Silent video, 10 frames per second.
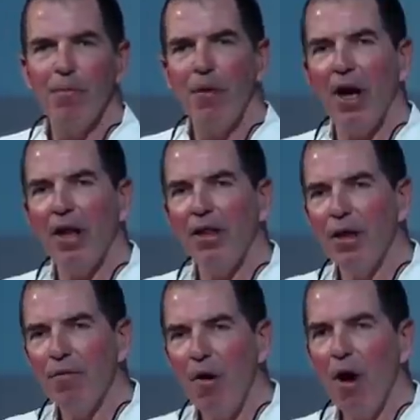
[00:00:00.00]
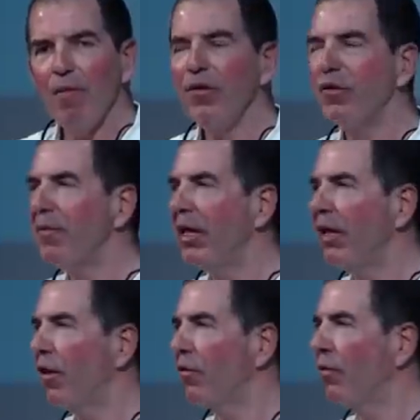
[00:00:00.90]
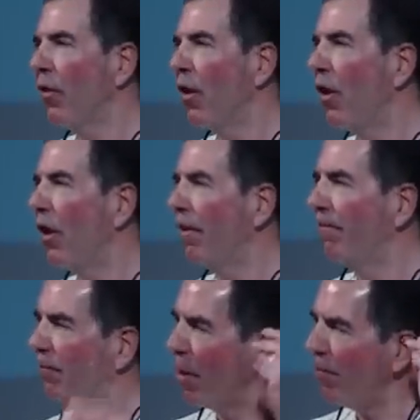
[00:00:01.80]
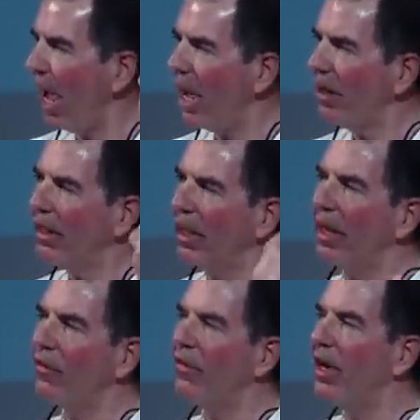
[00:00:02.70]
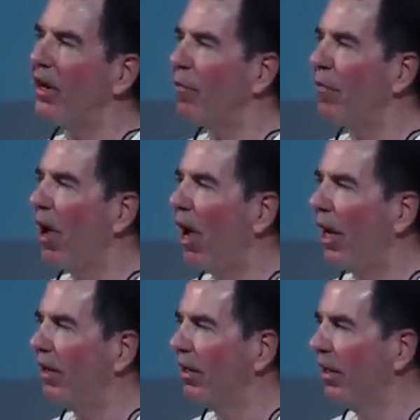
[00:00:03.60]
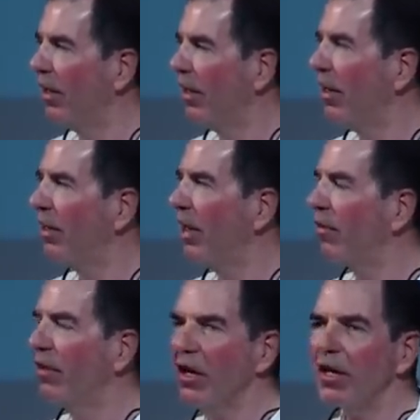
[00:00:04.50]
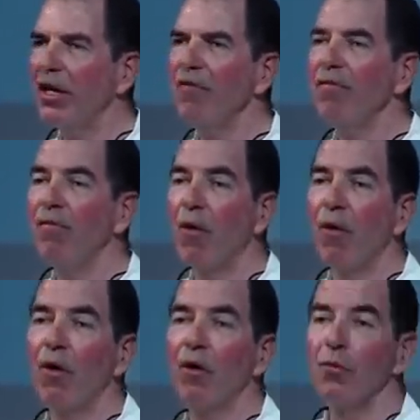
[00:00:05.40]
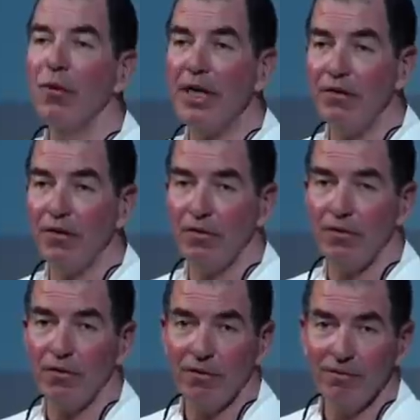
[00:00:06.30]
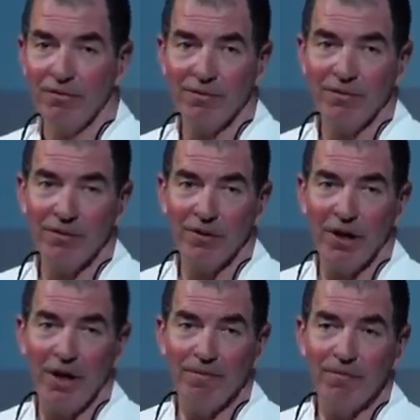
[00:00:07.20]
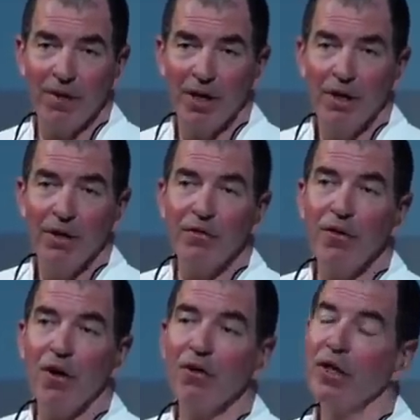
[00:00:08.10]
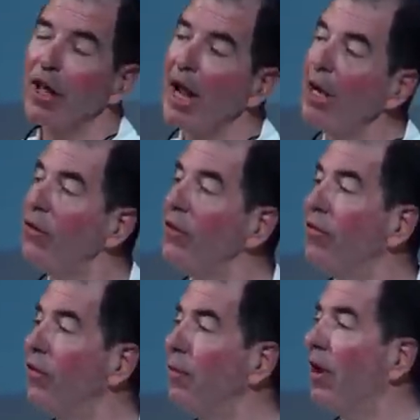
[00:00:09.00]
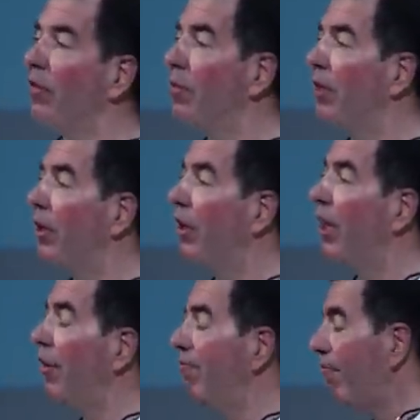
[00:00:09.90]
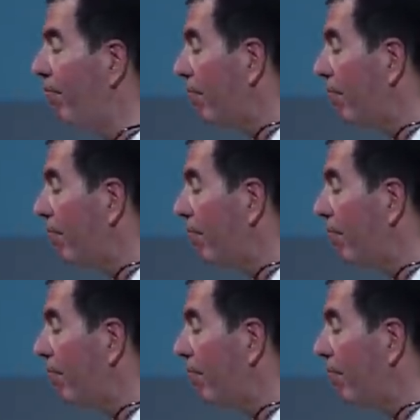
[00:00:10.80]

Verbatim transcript: But the moment something goes wrong, a pattern kicks in in our mind that's looking for reasons. Right? So the language of responsibility,